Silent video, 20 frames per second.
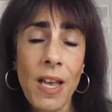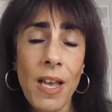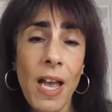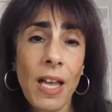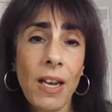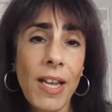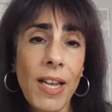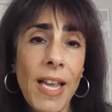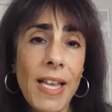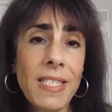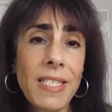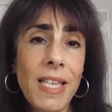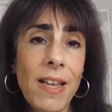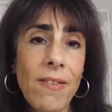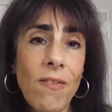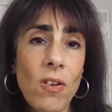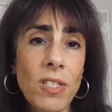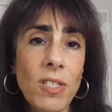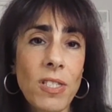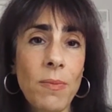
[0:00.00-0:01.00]
And I guess there
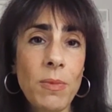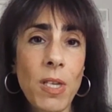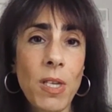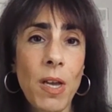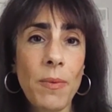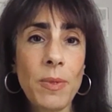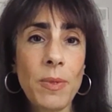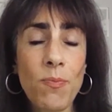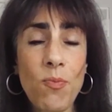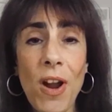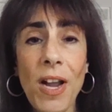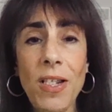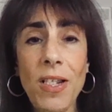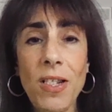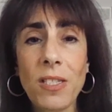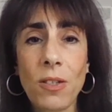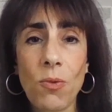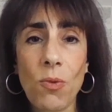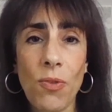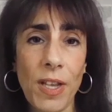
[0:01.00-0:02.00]
are sometimes
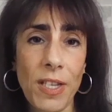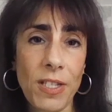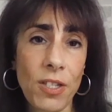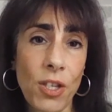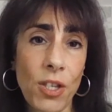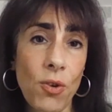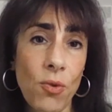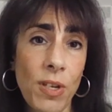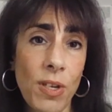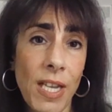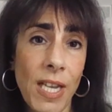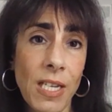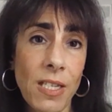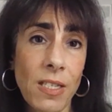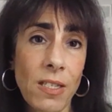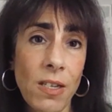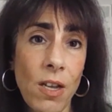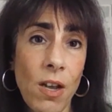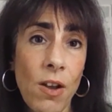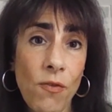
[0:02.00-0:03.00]
practical things that you'll need
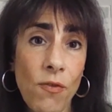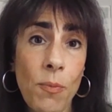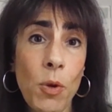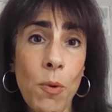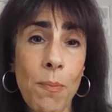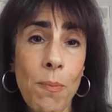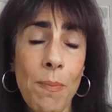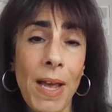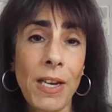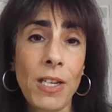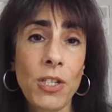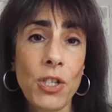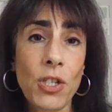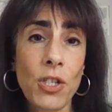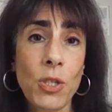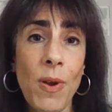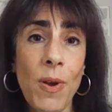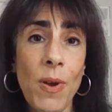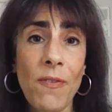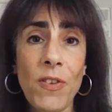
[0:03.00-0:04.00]
from your manager.
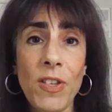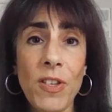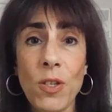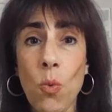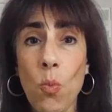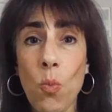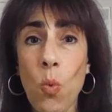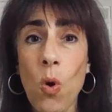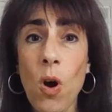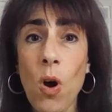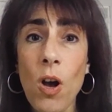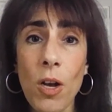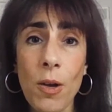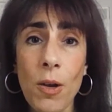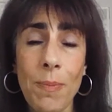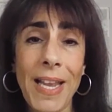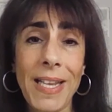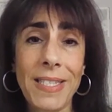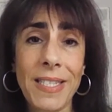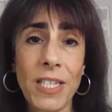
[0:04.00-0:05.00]
So if it's a
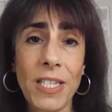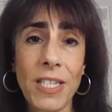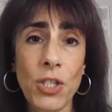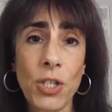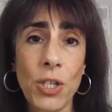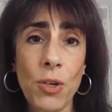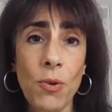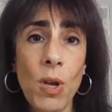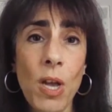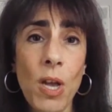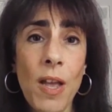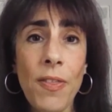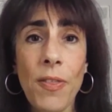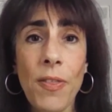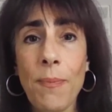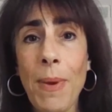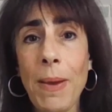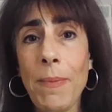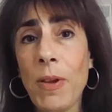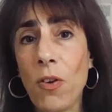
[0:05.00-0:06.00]
workplace issue,
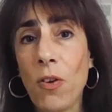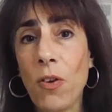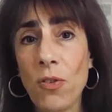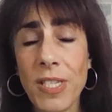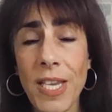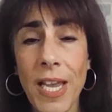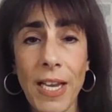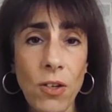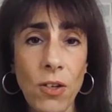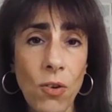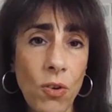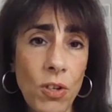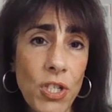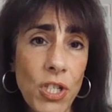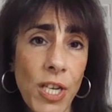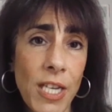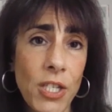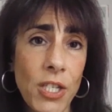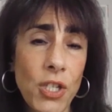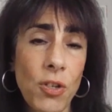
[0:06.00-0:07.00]
maybe you've got
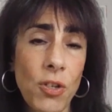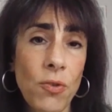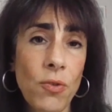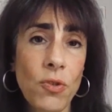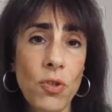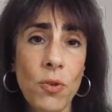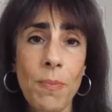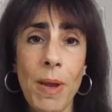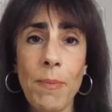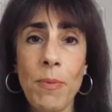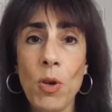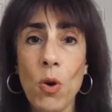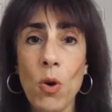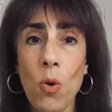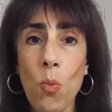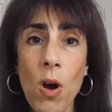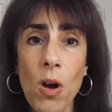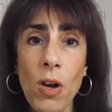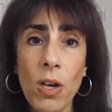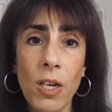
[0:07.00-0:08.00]
technology issues or maybe
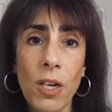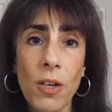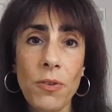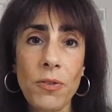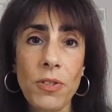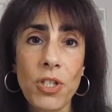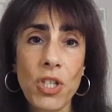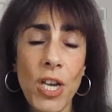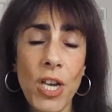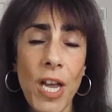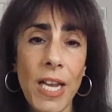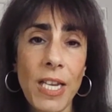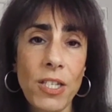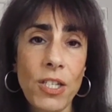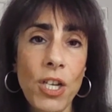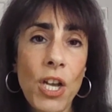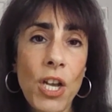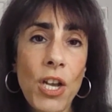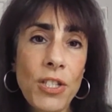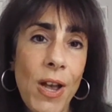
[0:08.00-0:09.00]
your workloads
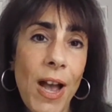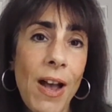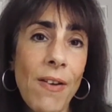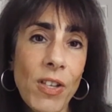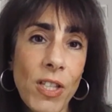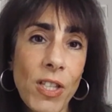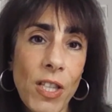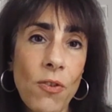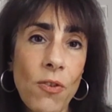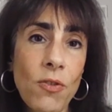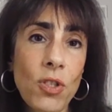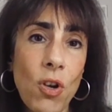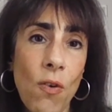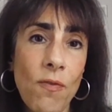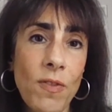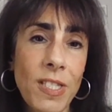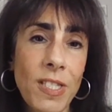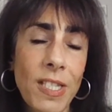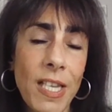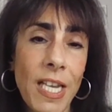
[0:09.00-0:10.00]
change. So having those
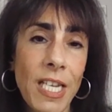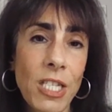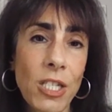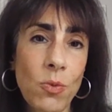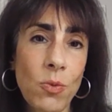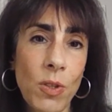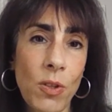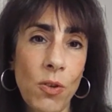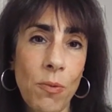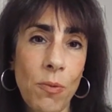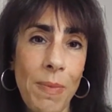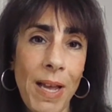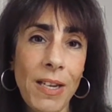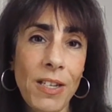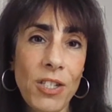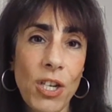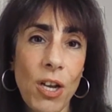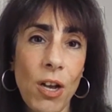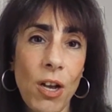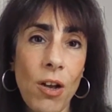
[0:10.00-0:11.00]
conversations with your
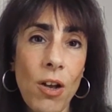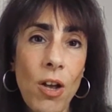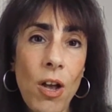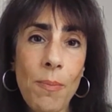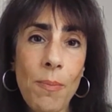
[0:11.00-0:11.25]
manager,